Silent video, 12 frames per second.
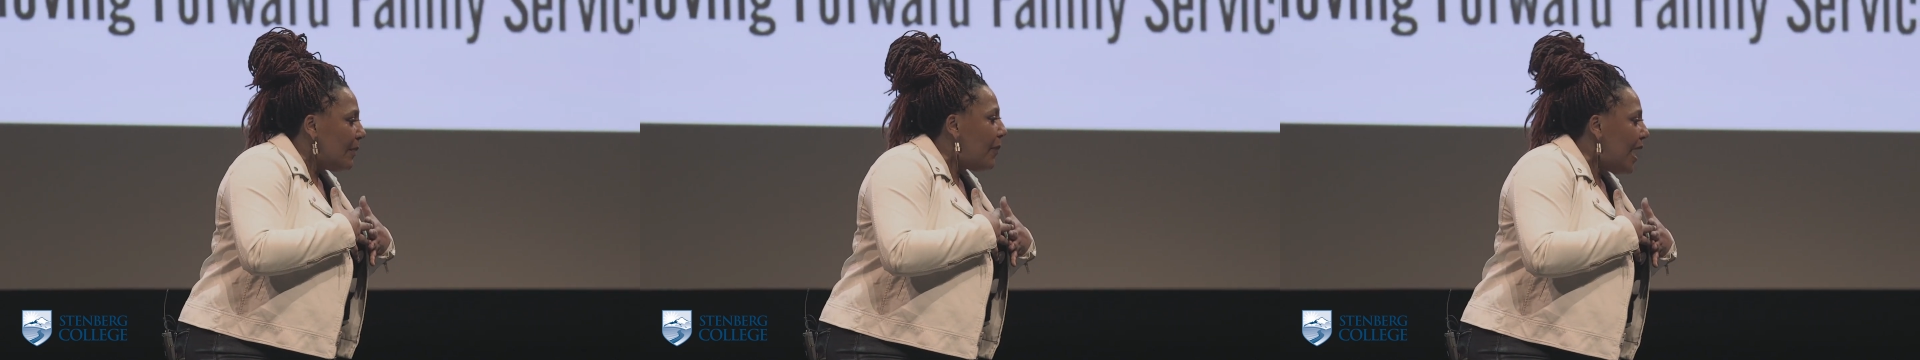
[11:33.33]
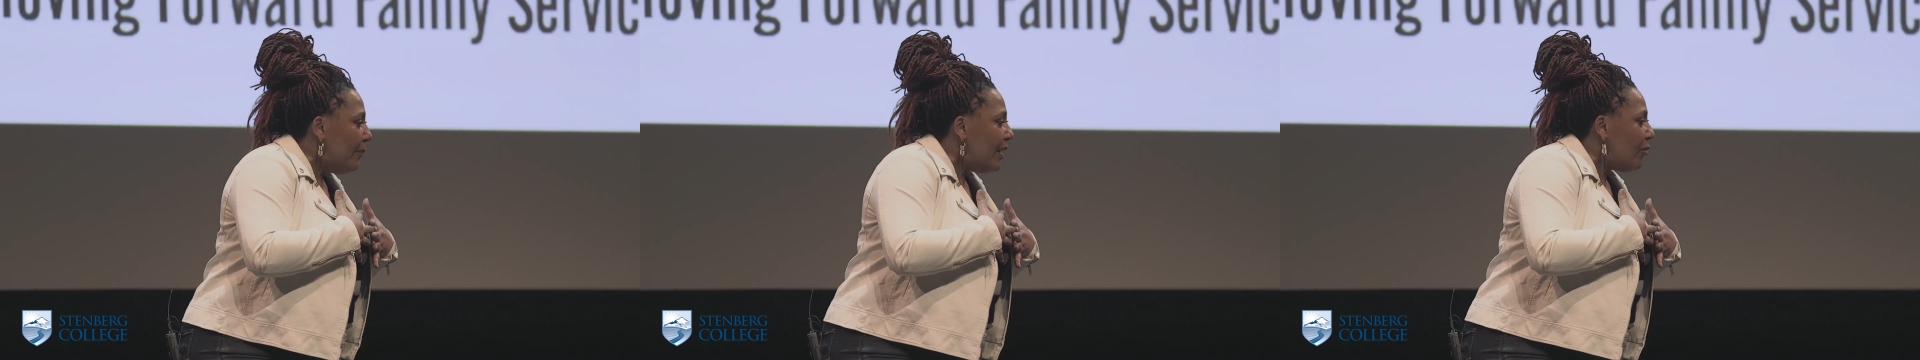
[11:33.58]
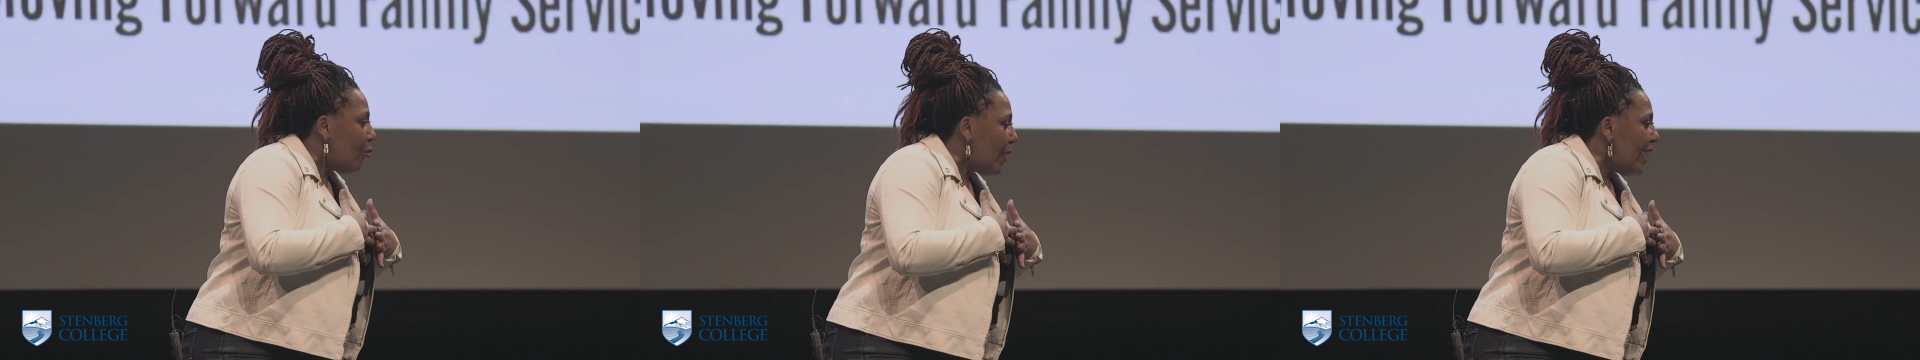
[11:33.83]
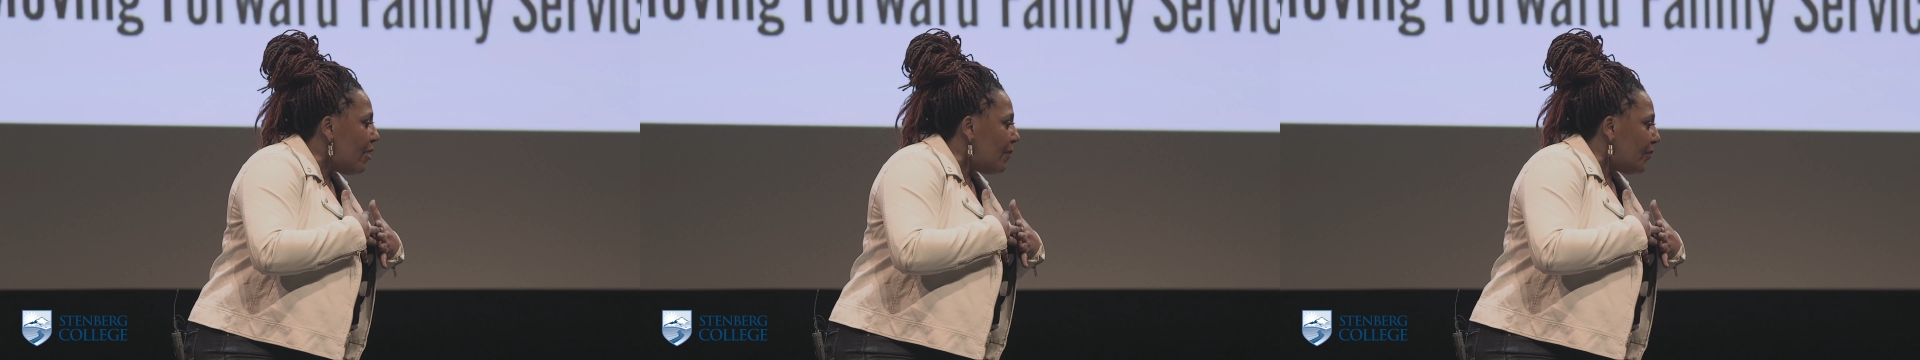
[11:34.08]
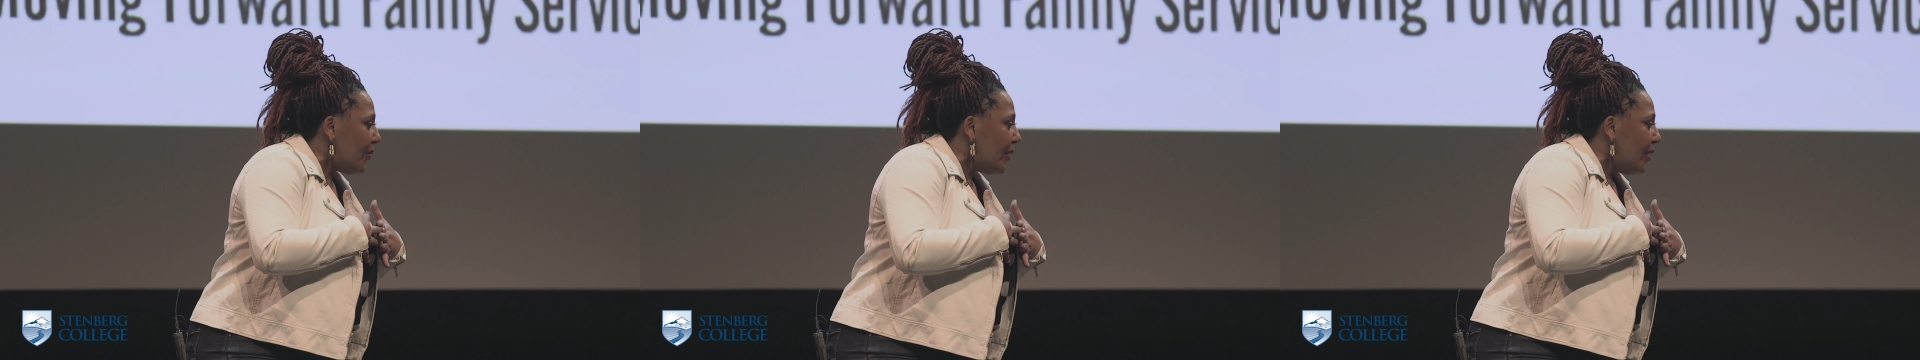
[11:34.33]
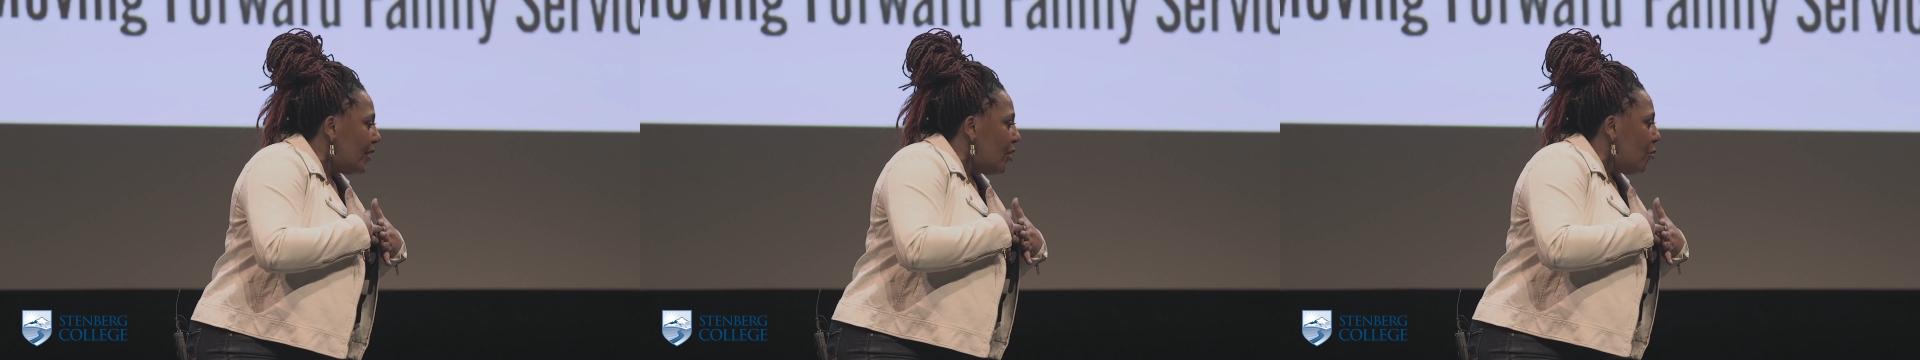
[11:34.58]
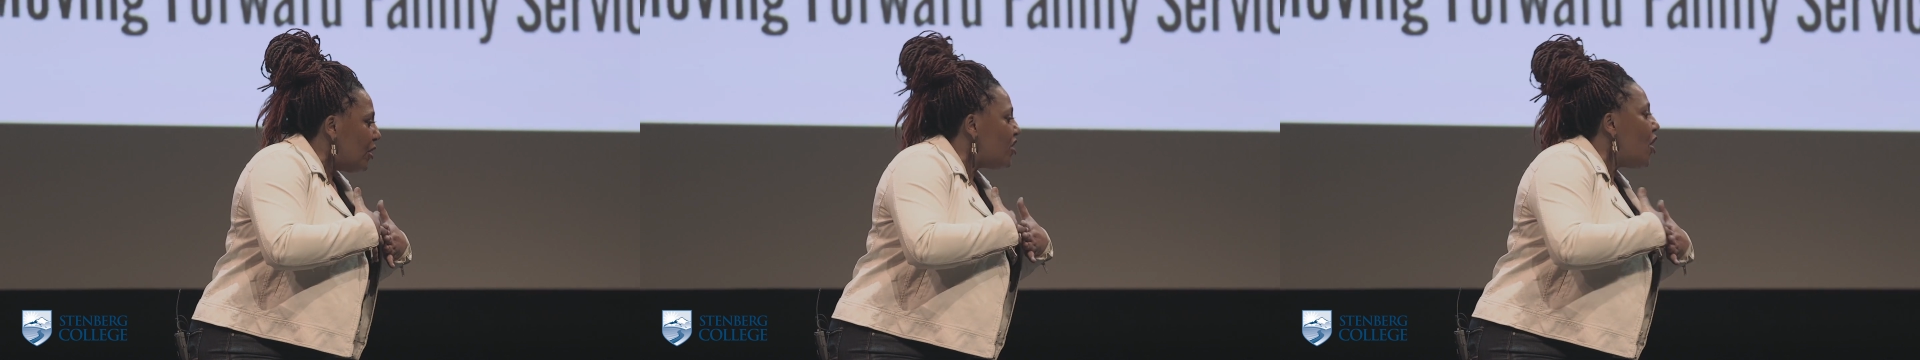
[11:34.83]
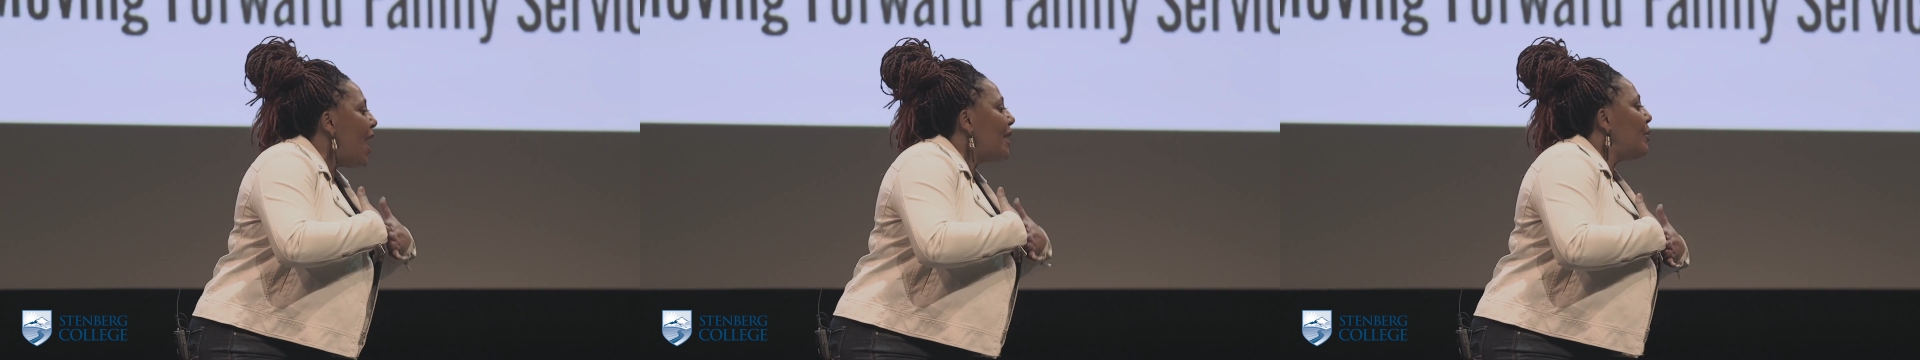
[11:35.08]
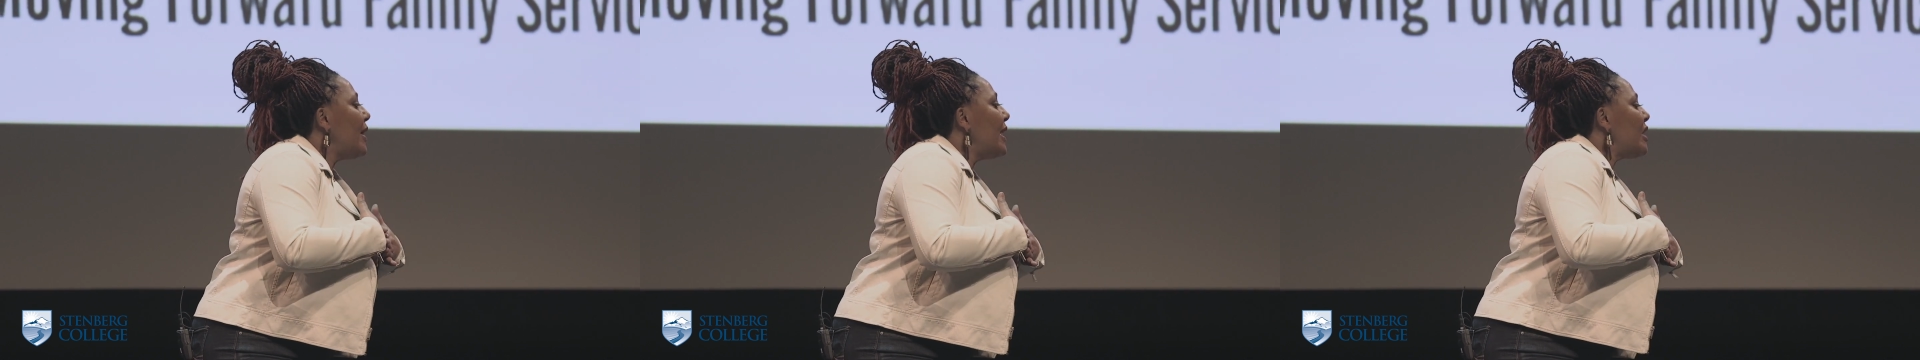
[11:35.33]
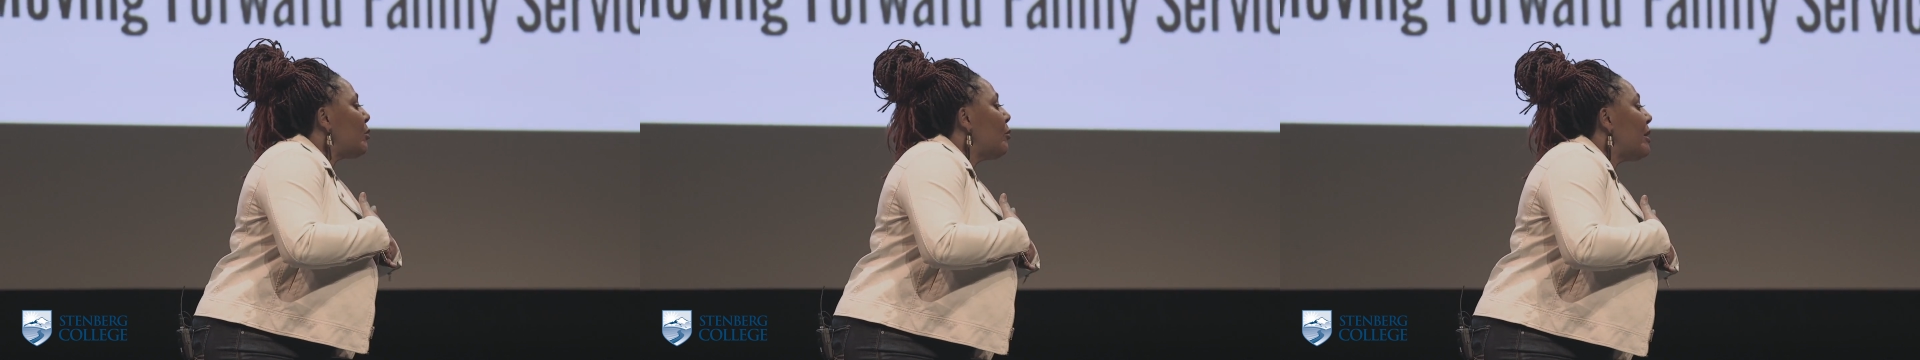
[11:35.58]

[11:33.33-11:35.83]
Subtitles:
public realm was not a place